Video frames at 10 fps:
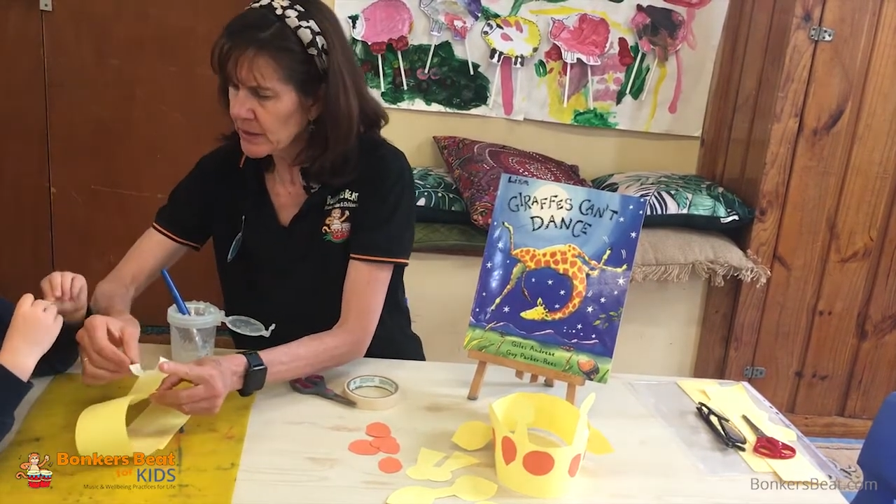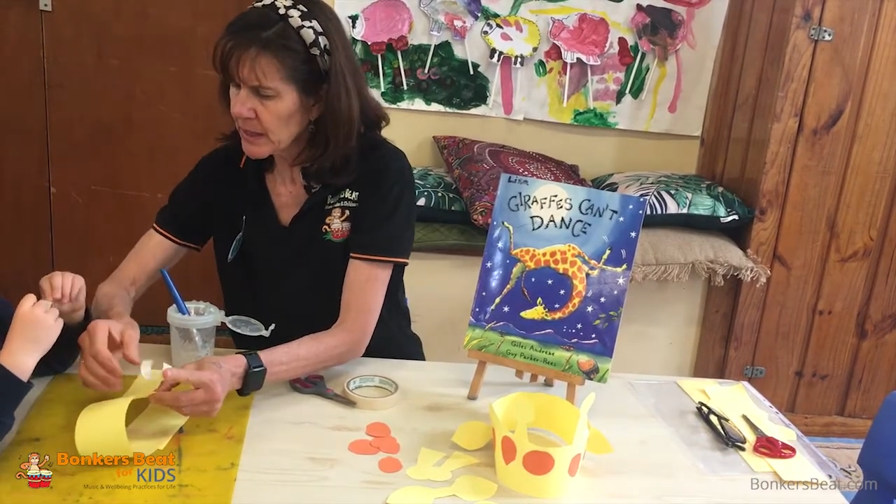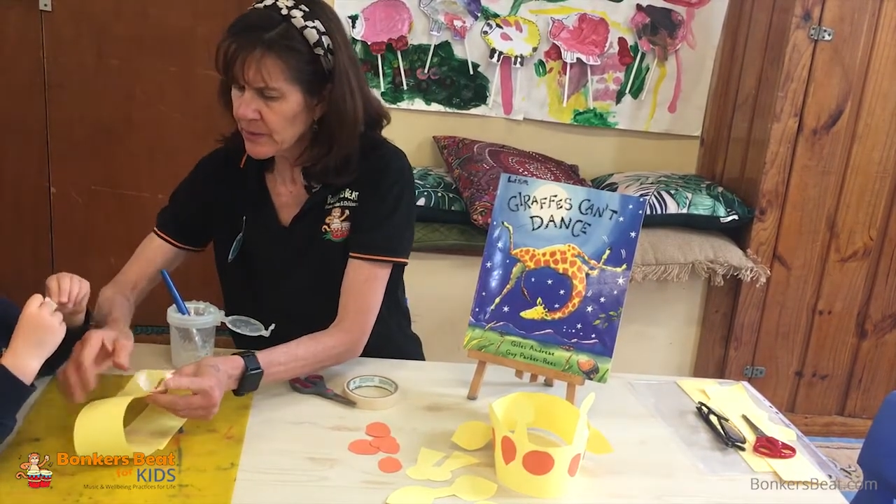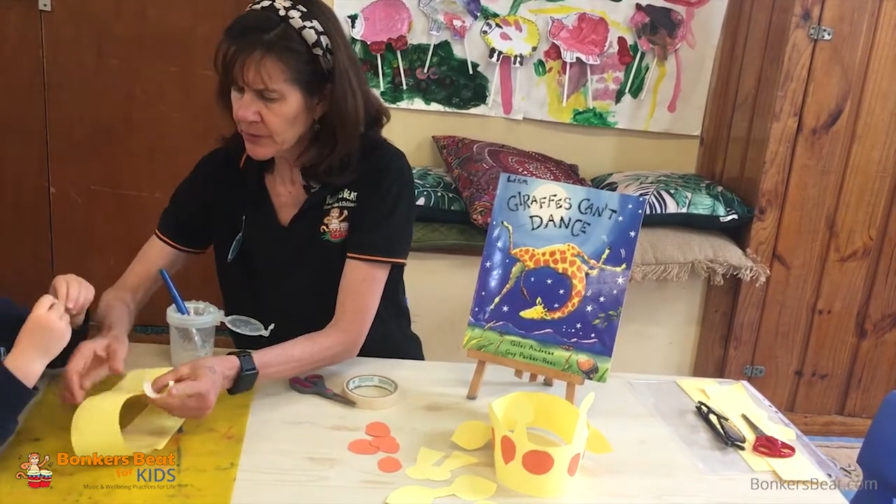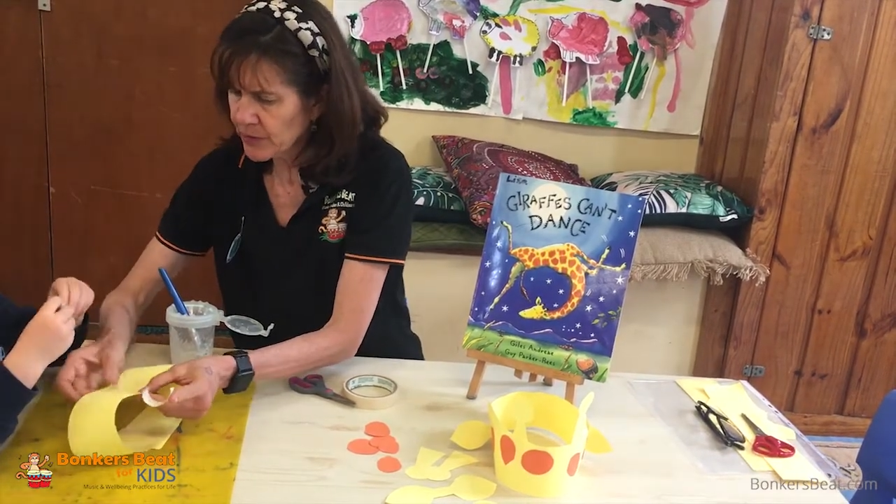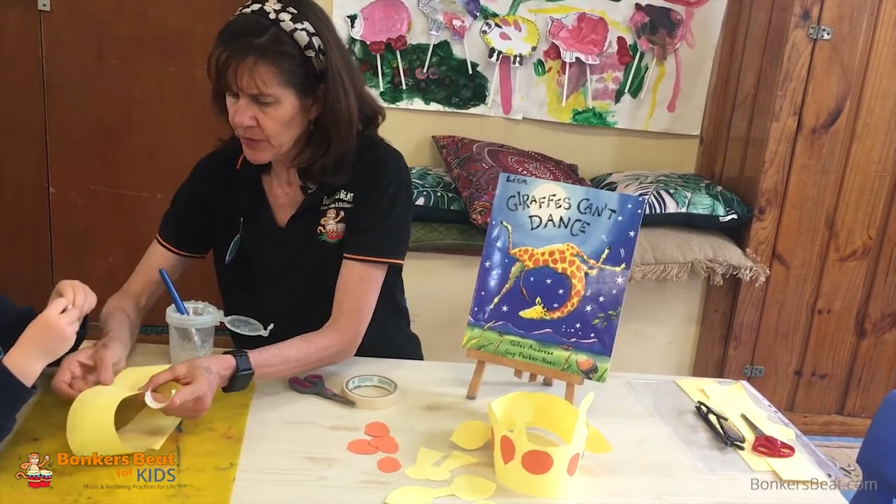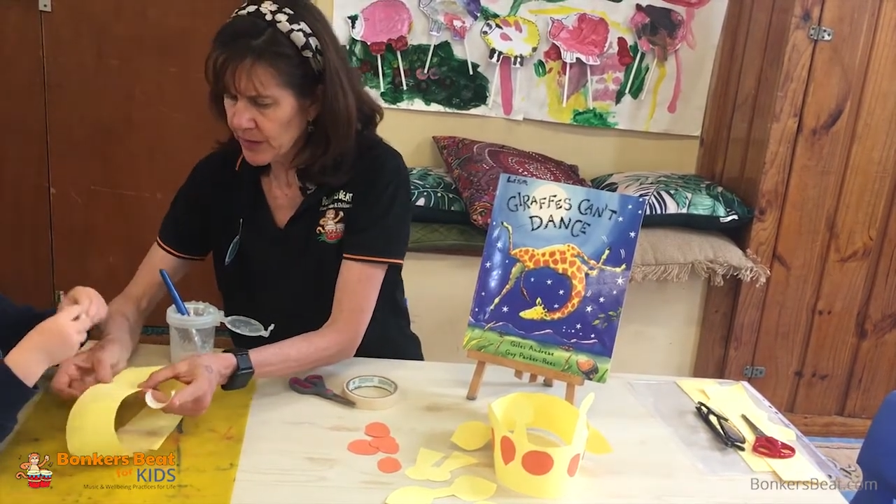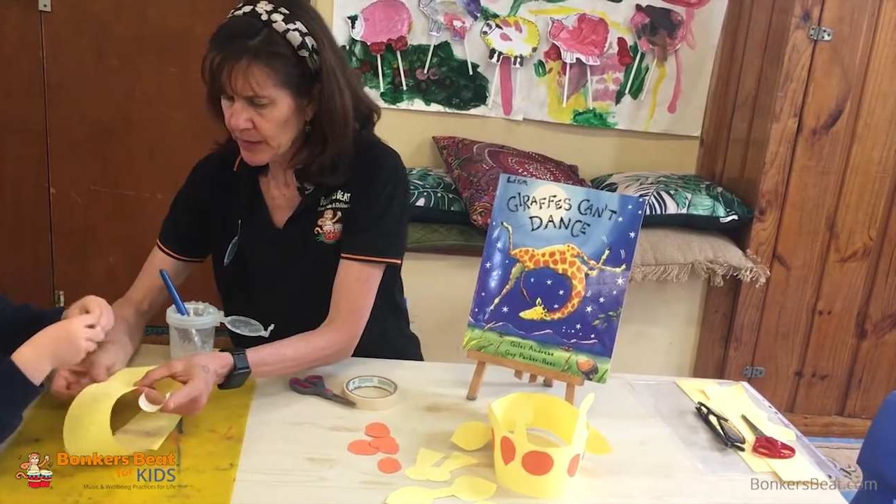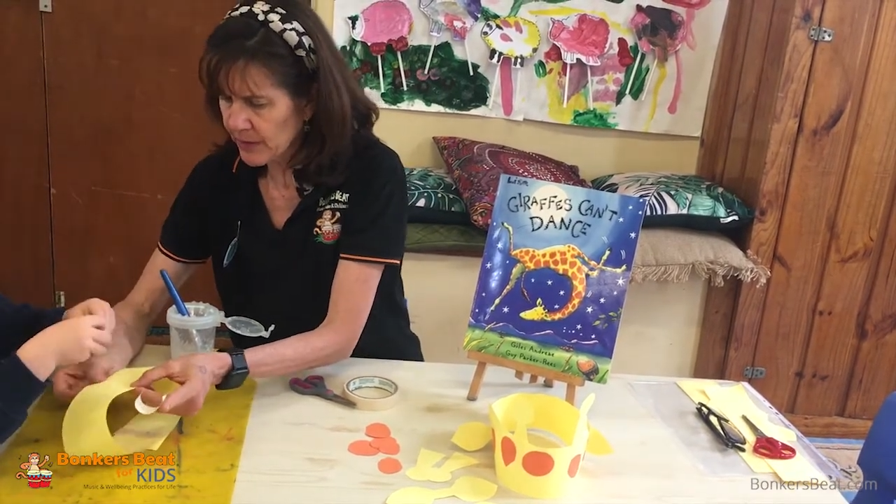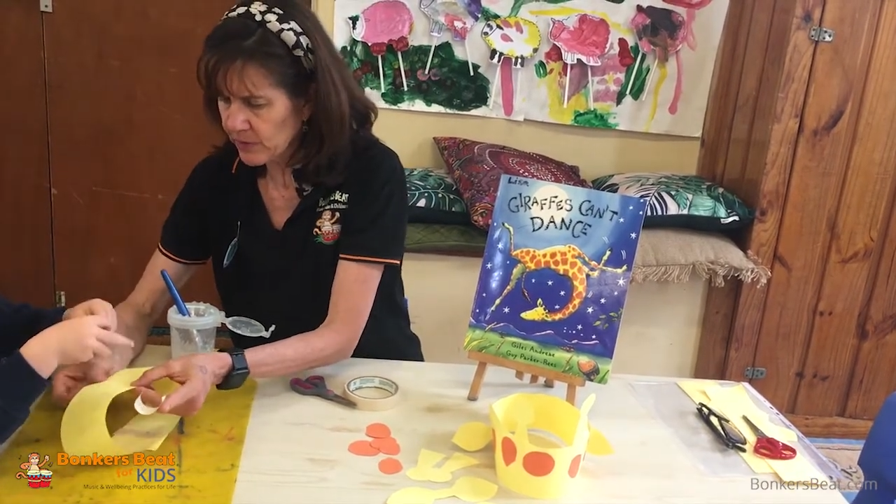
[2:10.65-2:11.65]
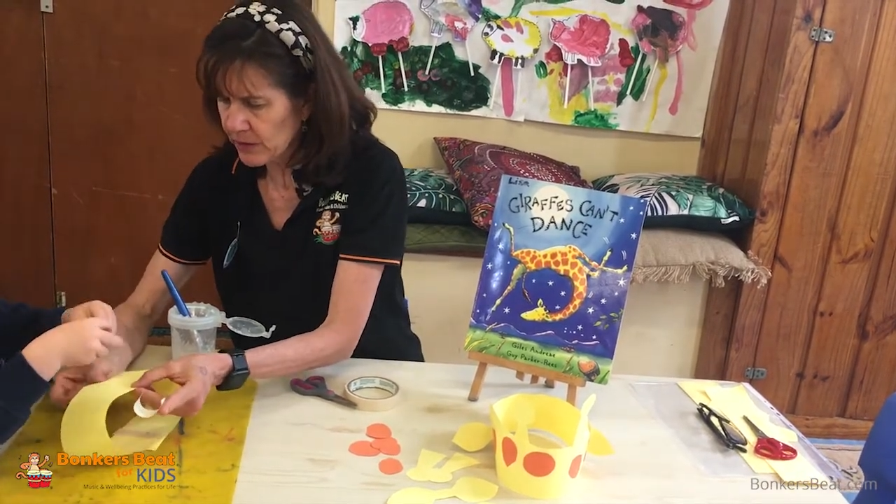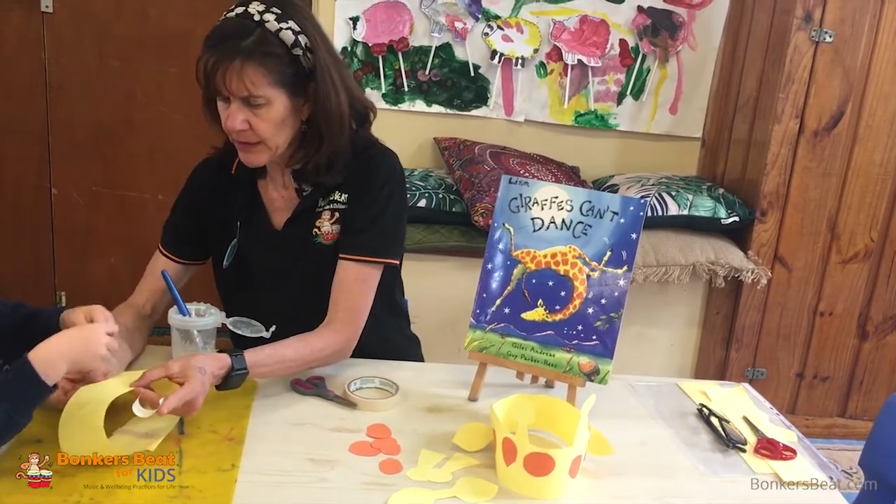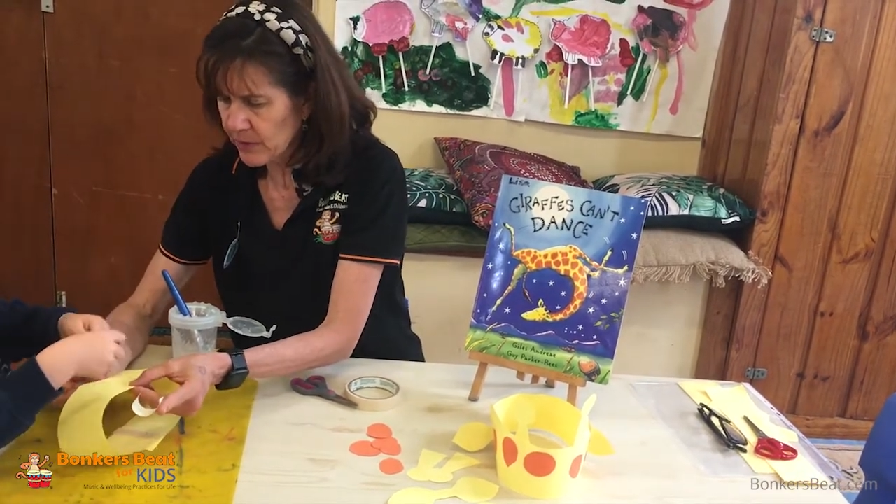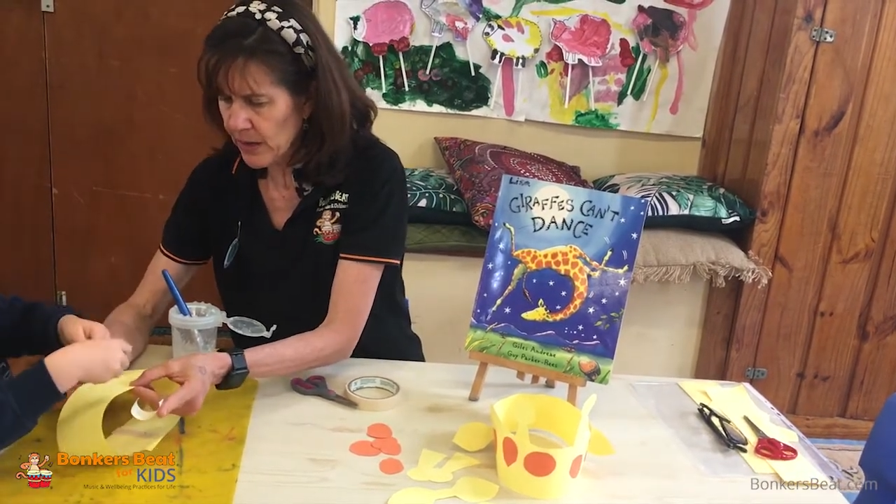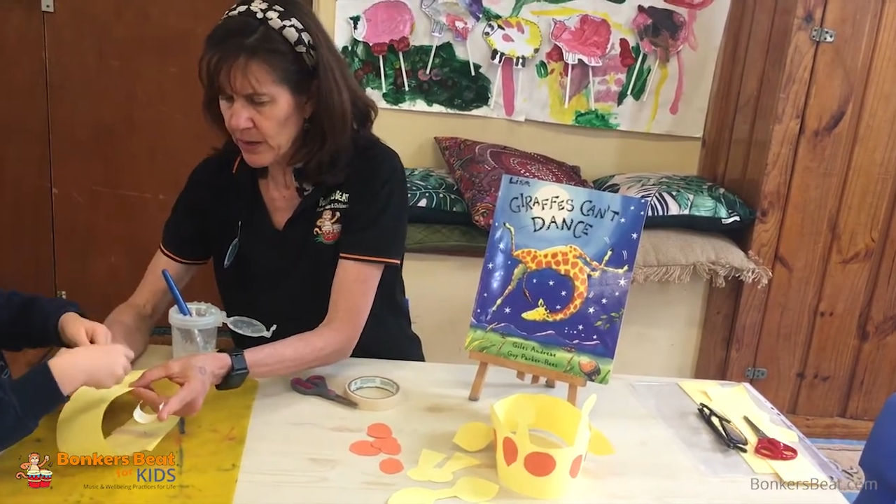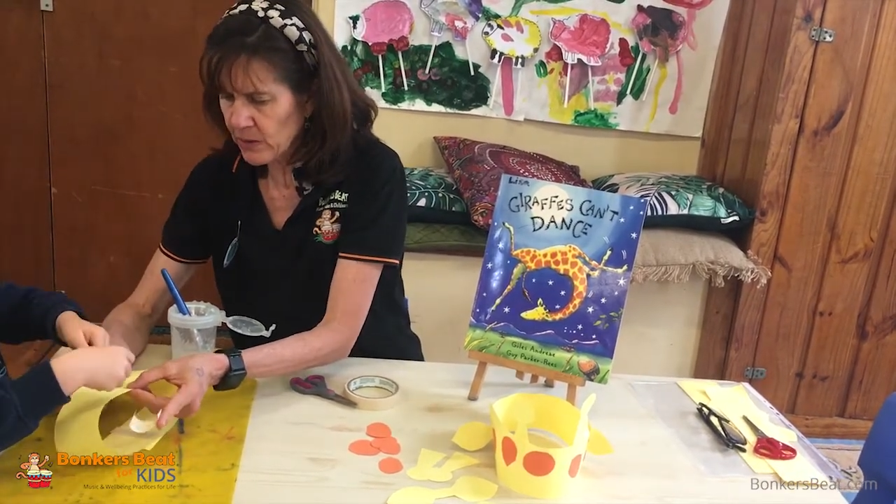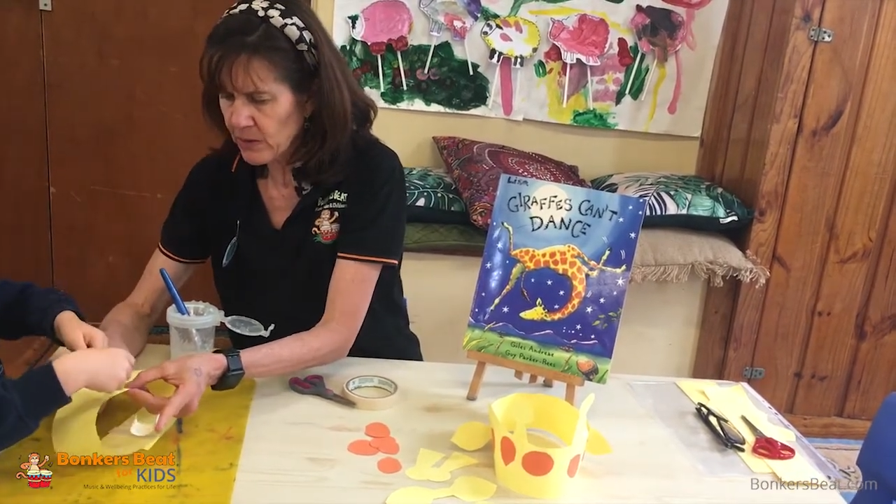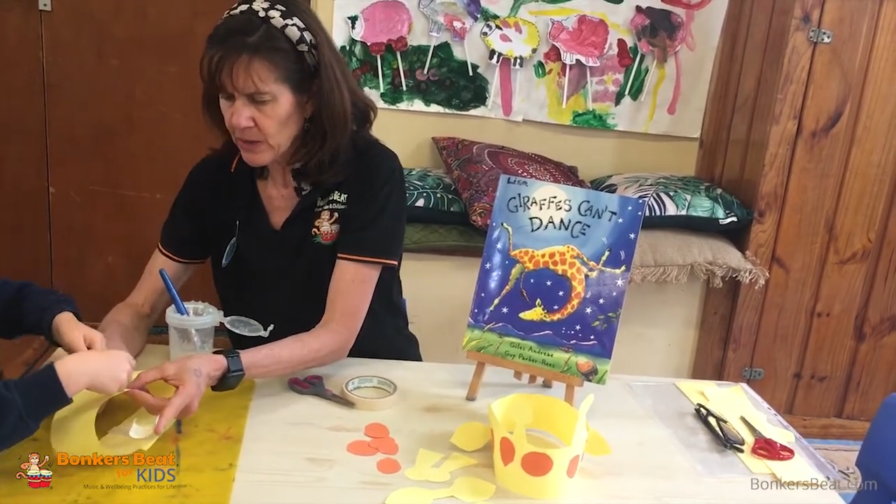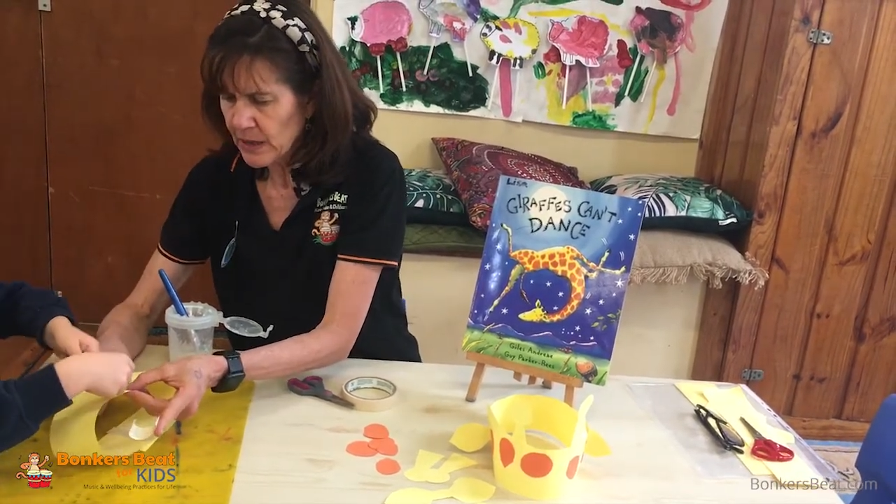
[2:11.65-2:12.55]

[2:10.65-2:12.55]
Yep, you've done that really well.